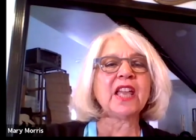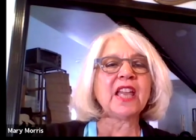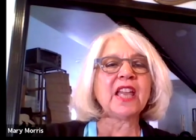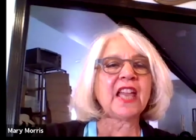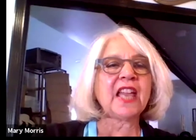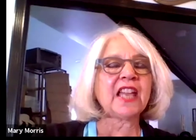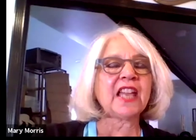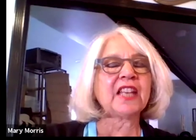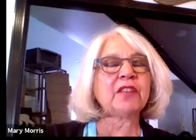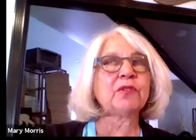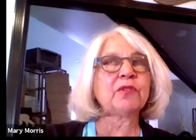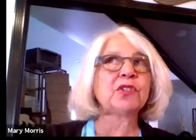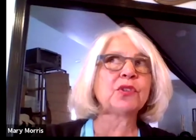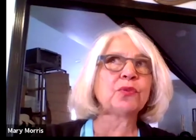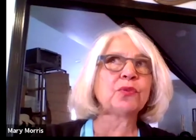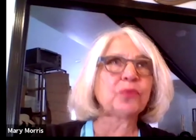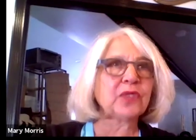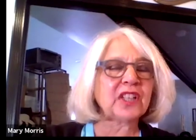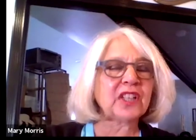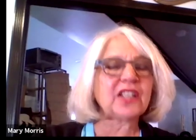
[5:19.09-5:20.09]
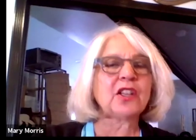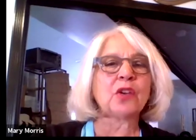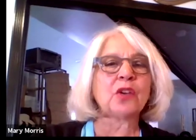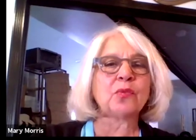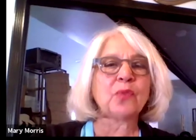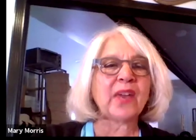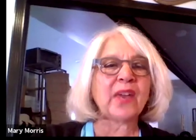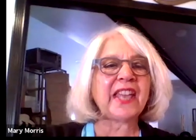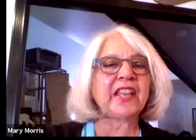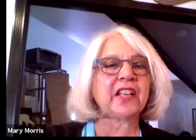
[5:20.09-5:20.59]
And it was a real
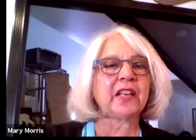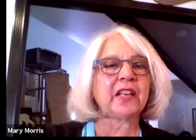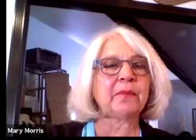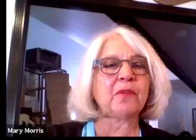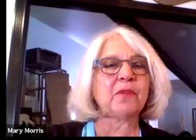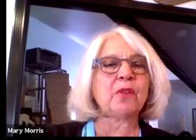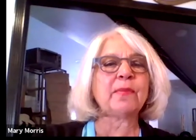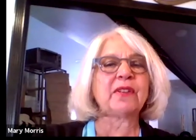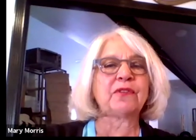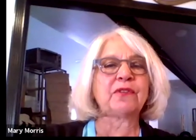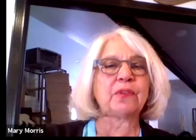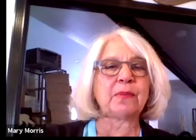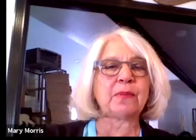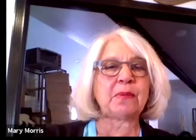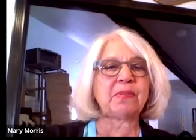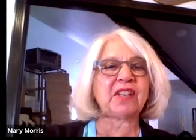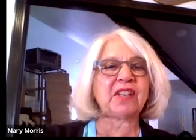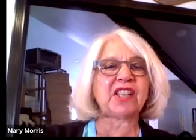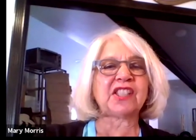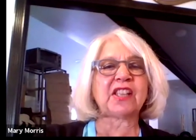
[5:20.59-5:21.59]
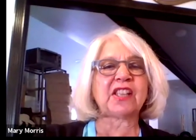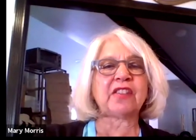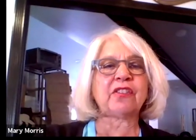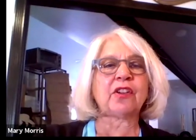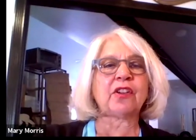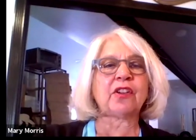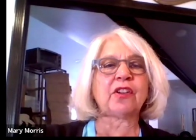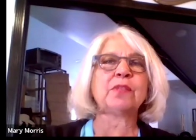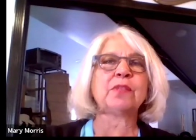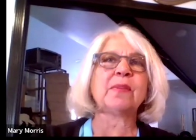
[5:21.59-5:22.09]
awakening moment for me because I
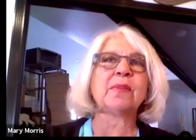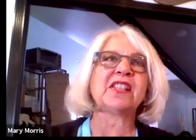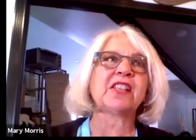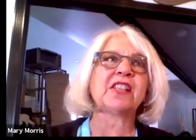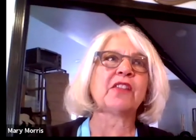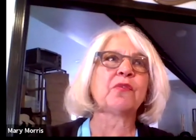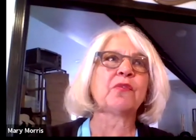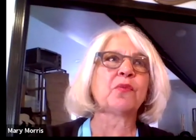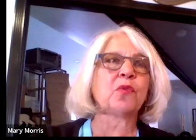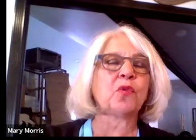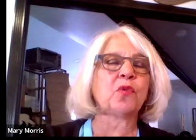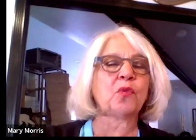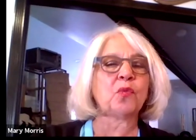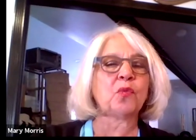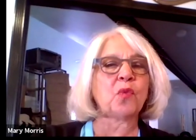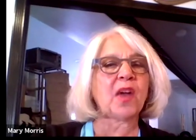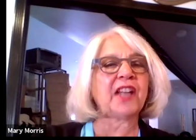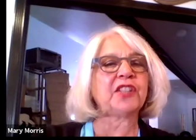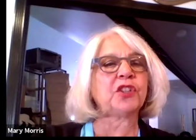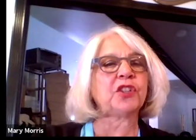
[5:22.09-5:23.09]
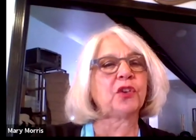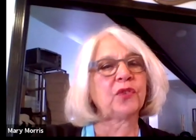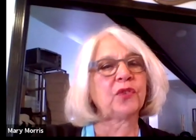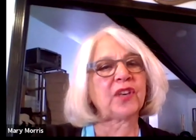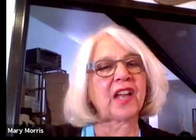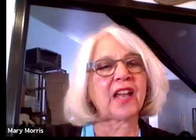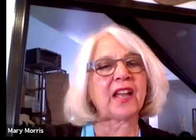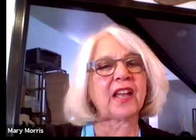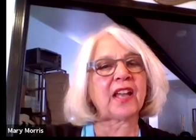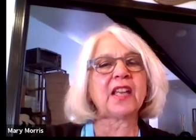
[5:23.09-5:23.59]
thought to myself, why don't
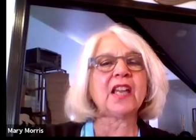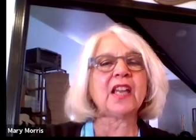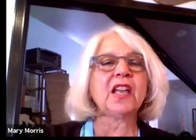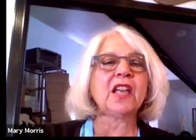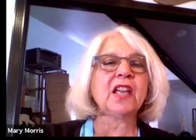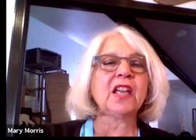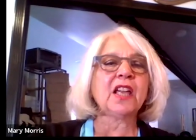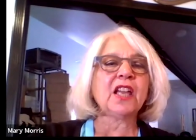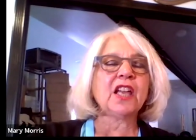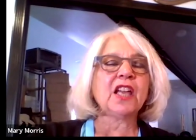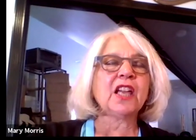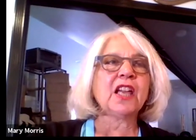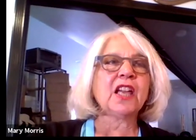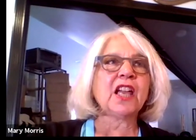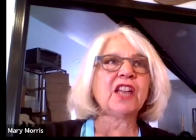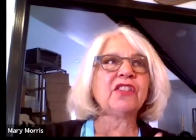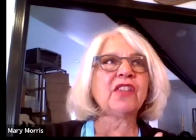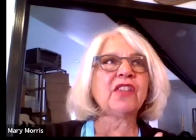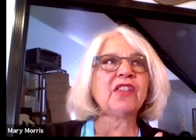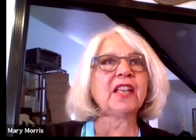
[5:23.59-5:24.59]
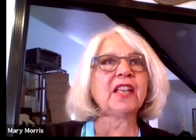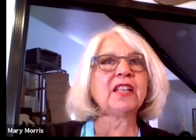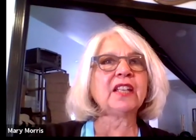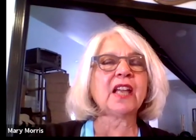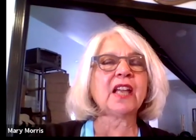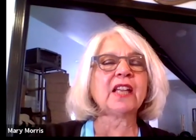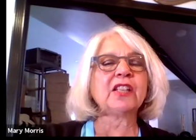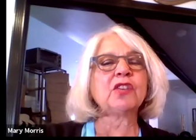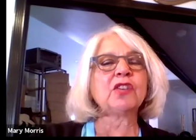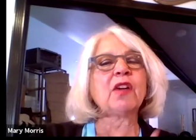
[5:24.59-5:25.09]
I? And
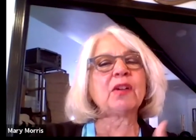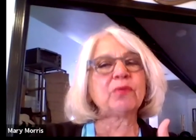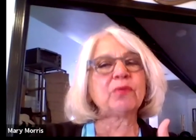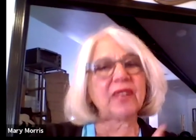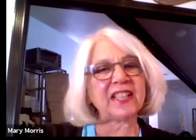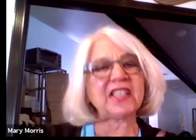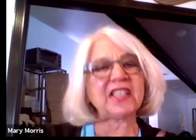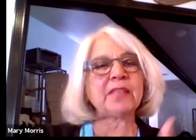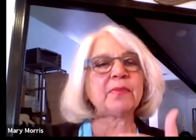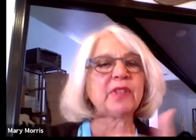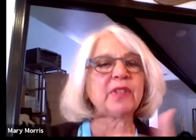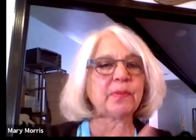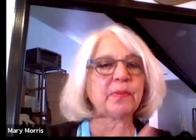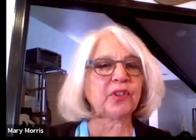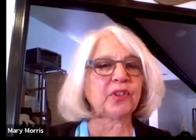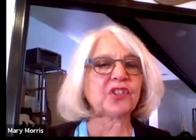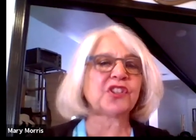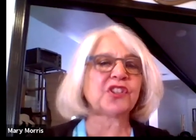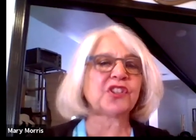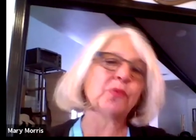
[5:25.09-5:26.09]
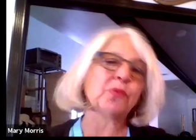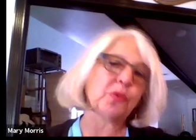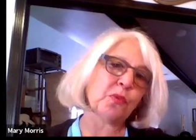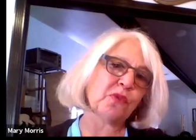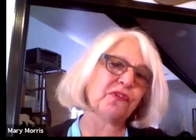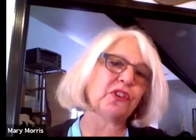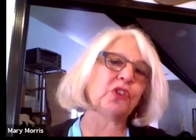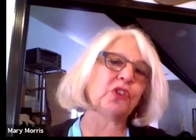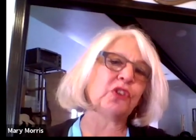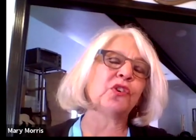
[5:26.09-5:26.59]
then, you know, I read some of the books that were
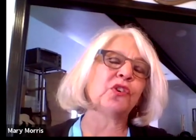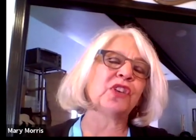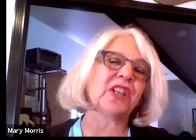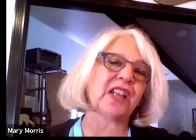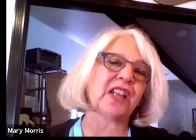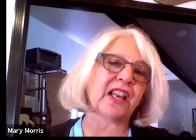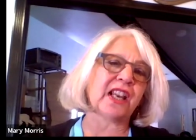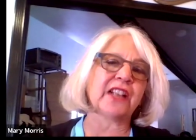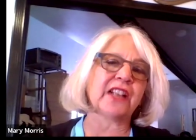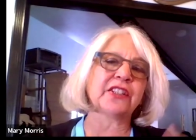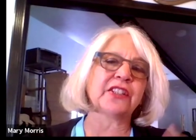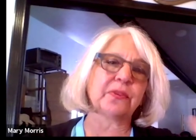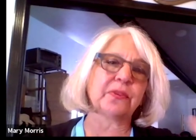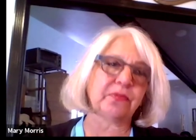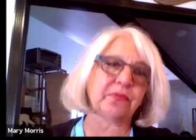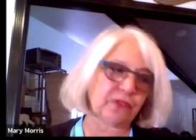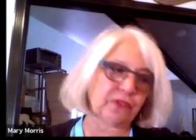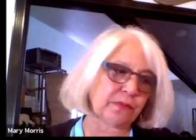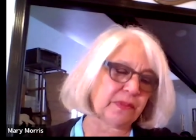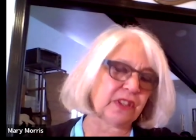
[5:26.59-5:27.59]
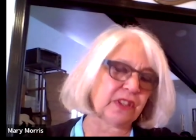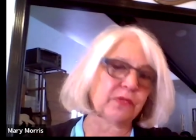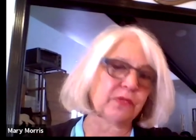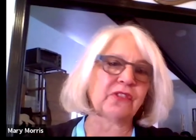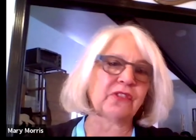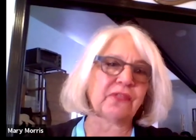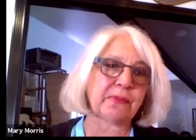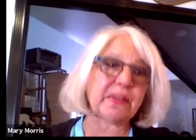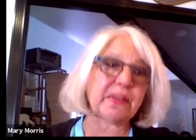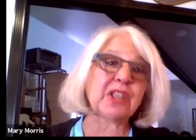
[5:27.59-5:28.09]
reviewed and I got to familiar,
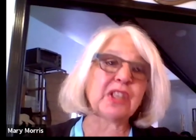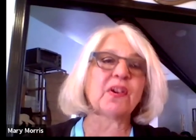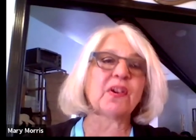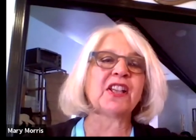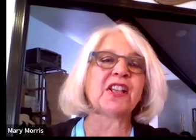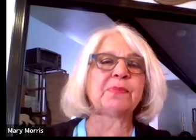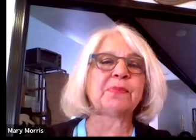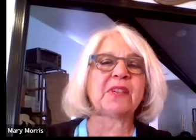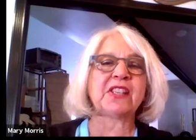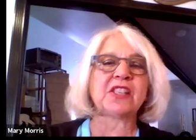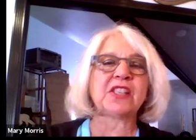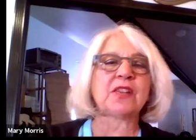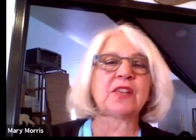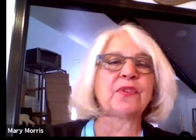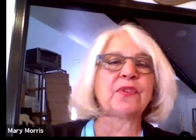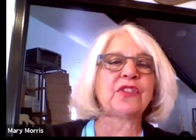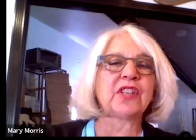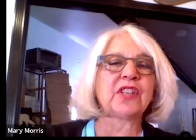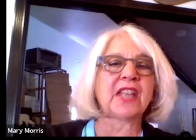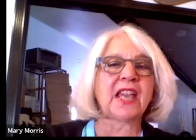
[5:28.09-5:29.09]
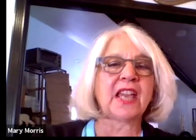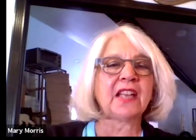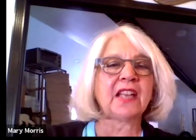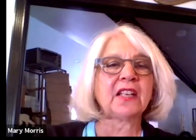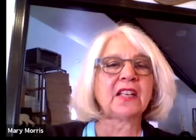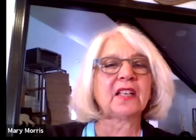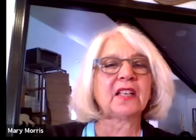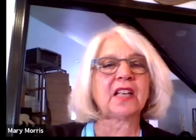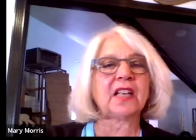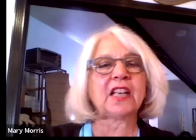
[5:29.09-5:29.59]
familiarize myself with the
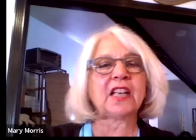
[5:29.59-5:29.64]
canon.